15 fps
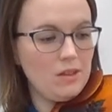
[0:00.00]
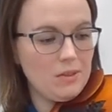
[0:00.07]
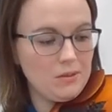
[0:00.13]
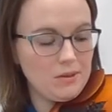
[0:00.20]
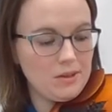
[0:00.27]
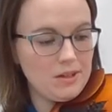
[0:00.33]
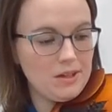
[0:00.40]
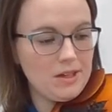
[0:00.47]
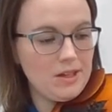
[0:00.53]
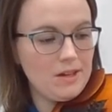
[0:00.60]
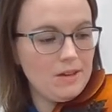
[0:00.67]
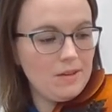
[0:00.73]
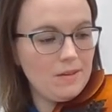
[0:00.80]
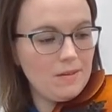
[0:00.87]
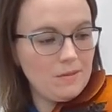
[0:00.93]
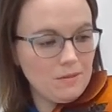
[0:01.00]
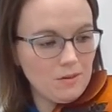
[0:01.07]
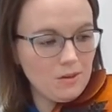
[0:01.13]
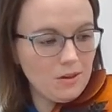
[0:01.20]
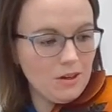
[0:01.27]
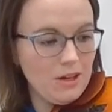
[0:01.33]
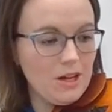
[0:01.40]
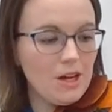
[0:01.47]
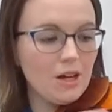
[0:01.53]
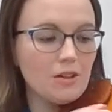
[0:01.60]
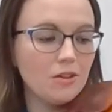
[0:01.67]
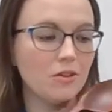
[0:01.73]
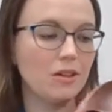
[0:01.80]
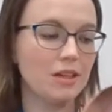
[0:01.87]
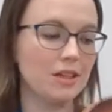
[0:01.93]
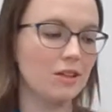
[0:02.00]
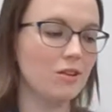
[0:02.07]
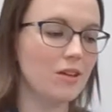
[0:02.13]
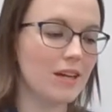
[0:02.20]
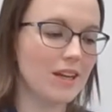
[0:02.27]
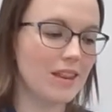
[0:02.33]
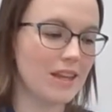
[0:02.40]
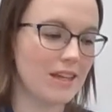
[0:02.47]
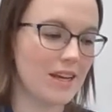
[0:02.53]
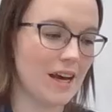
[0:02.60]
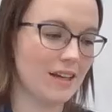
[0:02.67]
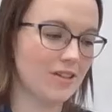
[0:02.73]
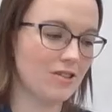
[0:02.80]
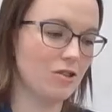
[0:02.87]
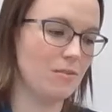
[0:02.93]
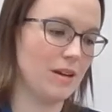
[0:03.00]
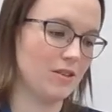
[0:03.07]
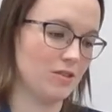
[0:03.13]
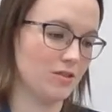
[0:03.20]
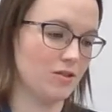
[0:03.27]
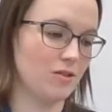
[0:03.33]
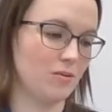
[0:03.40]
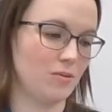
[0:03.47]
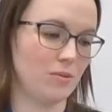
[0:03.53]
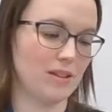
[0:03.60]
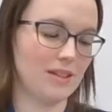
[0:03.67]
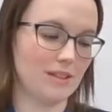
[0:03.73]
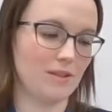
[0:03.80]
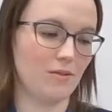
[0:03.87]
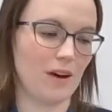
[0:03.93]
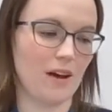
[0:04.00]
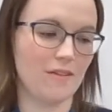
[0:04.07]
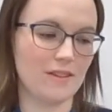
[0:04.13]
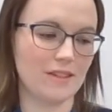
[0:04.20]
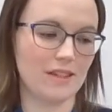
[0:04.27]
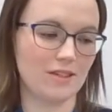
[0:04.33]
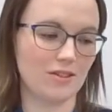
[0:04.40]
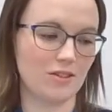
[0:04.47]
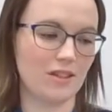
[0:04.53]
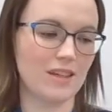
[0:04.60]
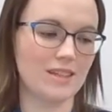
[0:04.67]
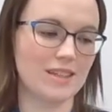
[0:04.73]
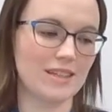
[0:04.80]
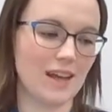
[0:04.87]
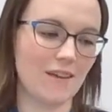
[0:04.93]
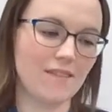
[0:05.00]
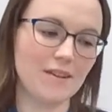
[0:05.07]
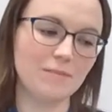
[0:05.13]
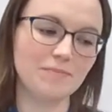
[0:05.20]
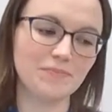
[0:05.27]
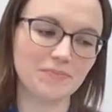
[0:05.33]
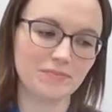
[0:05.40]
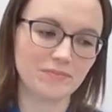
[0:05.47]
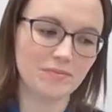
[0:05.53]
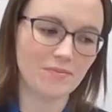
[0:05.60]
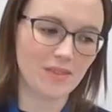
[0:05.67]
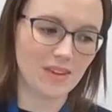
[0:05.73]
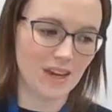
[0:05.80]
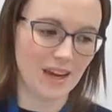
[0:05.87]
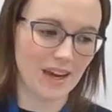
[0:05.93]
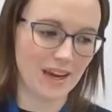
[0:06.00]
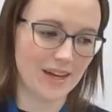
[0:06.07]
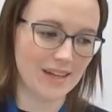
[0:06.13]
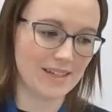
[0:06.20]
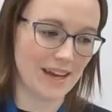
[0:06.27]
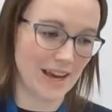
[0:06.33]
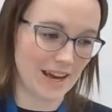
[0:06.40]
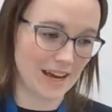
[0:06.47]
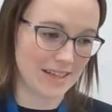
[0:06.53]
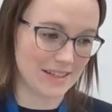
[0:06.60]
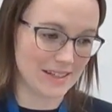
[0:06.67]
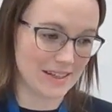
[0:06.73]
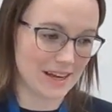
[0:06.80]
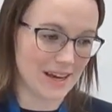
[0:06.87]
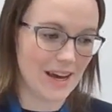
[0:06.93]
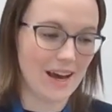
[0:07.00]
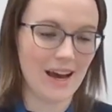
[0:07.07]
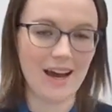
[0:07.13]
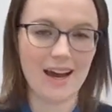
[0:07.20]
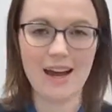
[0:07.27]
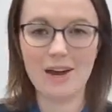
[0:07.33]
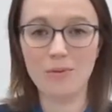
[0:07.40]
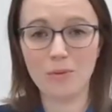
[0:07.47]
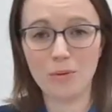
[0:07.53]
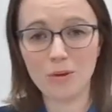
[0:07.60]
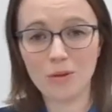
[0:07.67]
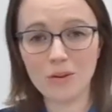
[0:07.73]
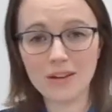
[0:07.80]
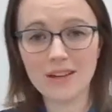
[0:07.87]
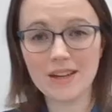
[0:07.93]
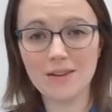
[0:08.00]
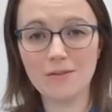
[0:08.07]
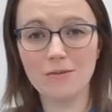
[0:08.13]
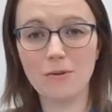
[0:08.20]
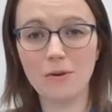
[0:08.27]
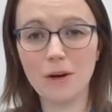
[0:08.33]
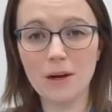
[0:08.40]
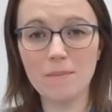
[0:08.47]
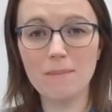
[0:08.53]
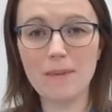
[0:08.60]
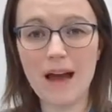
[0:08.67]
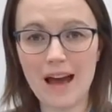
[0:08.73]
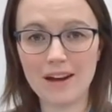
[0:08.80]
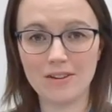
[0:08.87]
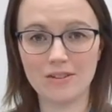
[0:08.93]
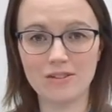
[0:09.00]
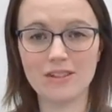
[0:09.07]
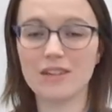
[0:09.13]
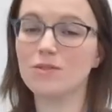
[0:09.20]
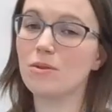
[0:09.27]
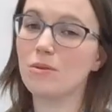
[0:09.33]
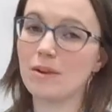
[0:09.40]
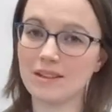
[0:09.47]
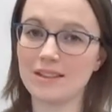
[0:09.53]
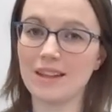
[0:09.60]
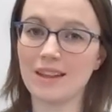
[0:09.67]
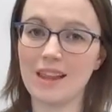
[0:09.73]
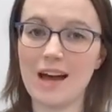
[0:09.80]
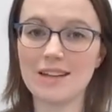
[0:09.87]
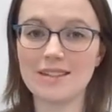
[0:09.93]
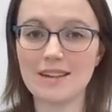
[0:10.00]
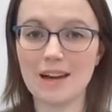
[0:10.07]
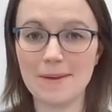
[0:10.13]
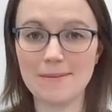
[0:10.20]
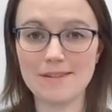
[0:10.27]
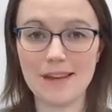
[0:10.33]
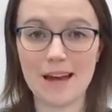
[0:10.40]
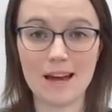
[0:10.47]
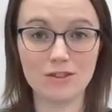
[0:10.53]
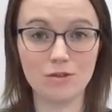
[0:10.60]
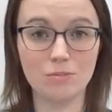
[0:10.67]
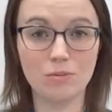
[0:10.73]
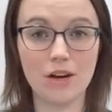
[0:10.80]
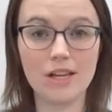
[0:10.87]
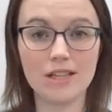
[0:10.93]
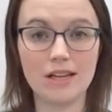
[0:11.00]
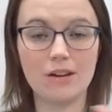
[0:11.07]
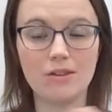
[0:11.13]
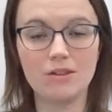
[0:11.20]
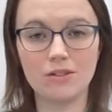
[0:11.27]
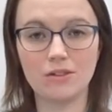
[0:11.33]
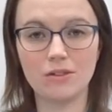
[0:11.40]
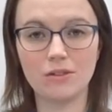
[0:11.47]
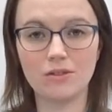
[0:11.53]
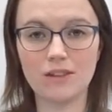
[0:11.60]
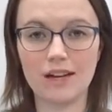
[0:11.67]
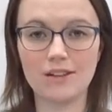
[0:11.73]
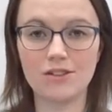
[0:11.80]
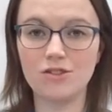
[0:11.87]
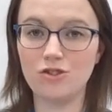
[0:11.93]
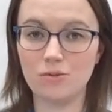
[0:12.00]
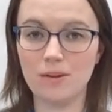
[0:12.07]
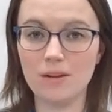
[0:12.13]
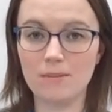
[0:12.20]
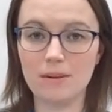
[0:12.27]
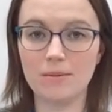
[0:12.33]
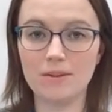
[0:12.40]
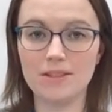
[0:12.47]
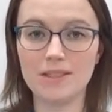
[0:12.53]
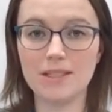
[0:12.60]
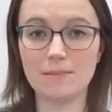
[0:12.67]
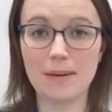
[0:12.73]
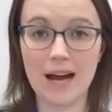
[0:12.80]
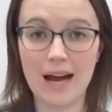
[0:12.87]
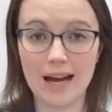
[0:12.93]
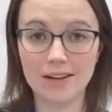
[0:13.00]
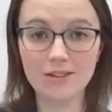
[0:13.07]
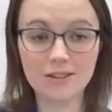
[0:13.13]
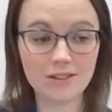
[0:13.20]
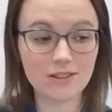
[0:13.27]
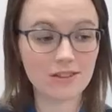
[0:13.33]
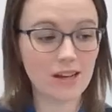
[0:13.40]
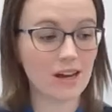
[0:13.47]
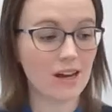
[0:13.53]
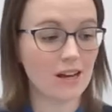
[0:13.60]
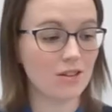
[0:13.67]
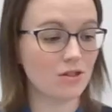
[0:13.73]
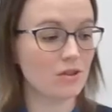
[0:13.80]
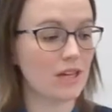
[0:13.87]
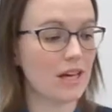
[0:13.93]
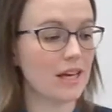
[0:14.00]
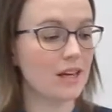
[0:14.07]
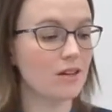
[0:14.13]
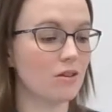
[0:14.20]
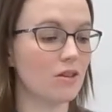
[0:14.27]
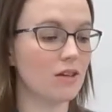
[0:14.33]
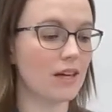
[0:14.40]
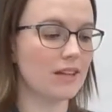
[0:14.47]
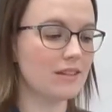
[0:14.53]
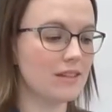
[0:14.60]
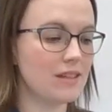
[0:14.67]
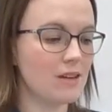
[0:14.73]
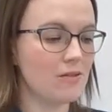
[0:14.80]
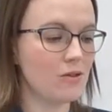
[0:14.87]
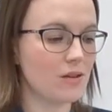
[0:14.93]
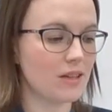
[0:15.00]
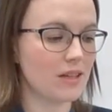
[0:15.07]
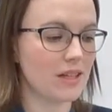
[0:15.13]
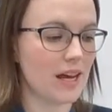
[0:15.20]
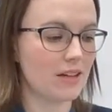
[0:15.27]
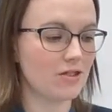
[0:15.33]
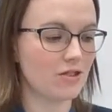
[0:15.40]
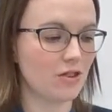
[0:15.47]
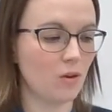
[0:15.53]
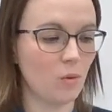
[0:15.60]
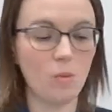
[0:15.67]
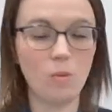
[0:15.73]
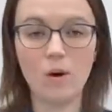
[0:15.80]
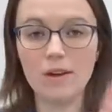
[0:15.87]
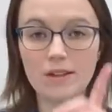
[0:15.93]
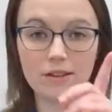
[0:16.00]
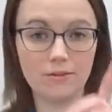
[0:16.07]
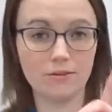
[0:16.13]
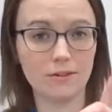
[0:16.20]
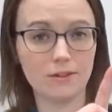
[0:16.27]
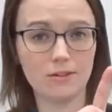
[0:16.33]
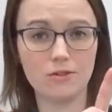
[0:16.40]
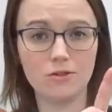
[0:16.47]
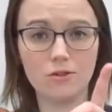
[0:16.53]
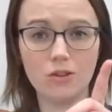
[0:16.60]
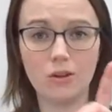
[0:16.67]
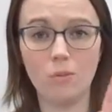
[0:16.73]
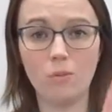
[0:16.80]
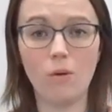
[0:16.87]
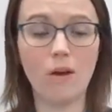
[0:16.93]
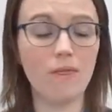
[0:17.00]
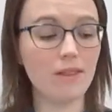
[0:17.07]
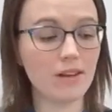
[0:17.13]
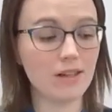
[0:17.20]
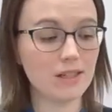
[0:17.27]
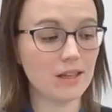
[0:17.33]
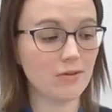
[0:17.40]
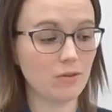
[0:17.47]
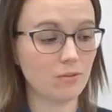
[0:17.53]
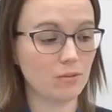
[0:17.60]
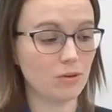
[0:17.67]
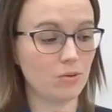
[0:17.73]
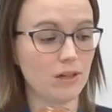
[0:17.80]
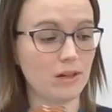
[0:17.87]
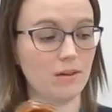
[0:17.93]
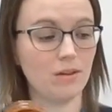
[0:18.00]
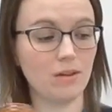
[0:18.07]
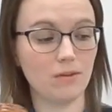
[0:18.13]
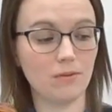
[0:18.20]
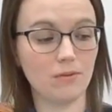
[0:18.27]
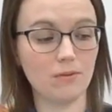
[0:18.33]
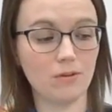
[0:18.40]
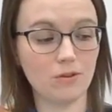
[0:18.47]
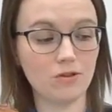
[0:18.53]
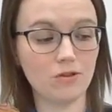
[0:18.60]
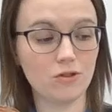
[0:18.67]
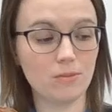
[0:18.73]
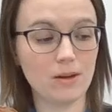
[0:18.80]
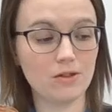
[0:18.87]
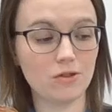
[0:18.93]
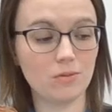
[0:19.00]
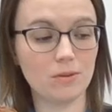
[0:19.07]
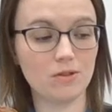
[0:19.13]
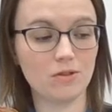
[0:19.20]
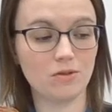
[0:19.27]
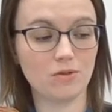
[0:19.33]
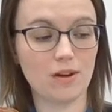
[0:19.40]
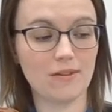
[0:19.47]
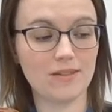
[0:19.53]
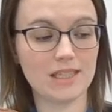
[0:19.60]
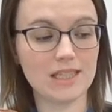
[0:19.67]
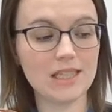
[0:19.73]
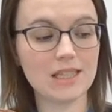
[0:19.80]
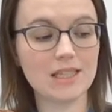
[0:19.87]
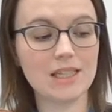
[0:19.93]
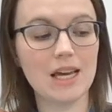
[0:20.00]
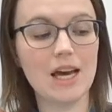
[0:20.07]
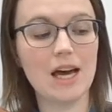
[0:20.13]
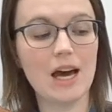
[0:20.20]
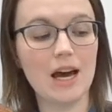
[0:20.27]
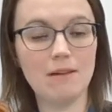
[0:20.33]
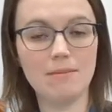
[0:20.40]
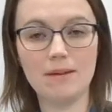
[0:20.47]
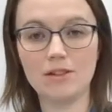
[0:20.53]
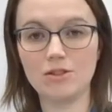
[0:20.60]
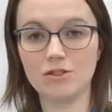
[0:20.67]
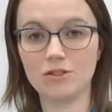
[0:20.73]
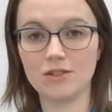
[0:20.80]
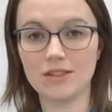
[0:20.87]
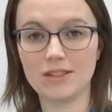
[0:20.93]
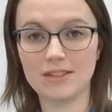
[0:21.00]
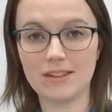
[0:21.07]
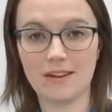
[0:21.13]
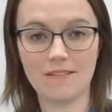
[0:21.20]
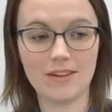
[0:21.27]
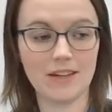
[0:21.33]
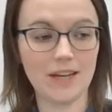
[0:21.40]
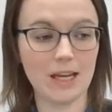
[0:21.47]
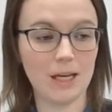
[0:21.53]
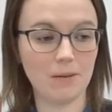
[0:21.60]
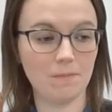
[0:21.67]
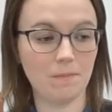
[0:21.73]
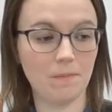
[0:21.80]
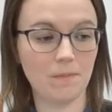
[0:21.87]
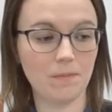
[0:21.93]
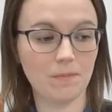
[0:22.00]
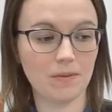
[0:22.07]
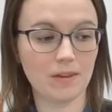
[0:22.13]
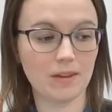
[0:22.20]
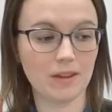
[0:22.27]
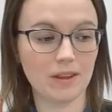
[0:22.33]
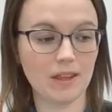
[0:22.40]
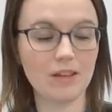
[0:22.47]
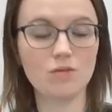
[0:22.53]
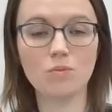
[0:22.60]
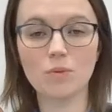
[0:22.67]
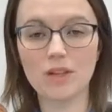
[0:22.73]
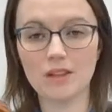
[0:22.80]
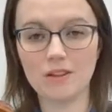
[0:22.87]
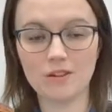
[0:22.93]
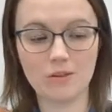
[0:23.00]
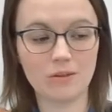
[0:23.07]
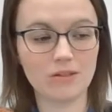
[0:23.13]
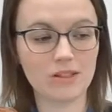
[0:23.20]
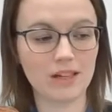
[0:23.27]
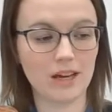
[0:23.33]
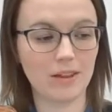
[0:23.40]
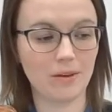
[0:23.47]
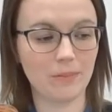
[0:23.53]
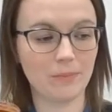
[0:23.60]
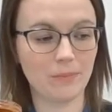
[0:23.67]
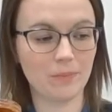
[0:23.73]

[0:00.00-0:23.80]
3, 4. Good. Look at the next 2 measures. If we just did 5 and 6, look at 7 and 8. And we're looking for patterns. That's what we said last time, is that as you break it down into little sections, you might be able to see patterns. So take a look and see if you can catch the one difference. There's only one thing different between the first 2 measures, measures 5 and 6, and measures 7 and 8. Let's read the notes together.